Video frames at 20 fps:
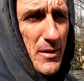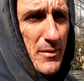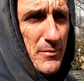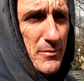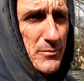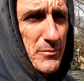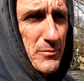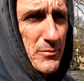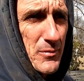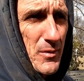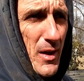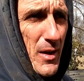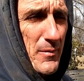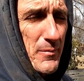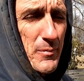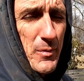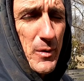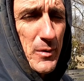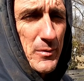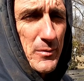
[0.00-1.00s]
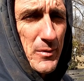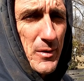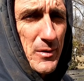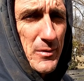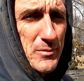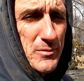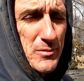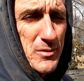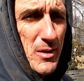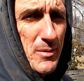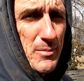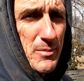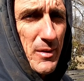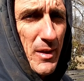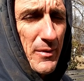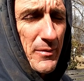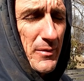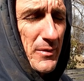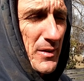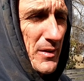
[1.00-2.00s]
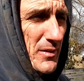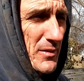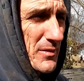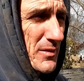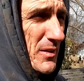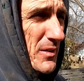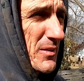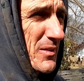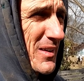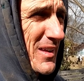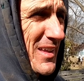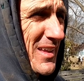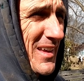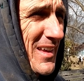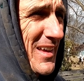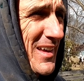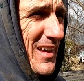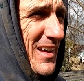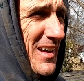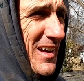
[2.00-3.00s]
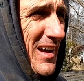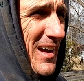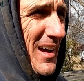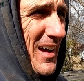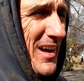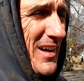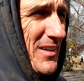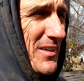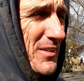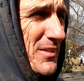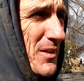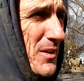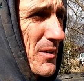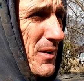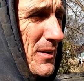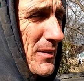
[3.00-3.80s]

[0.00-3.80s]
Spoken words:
I've put the cheap stuff in there, so I don't know.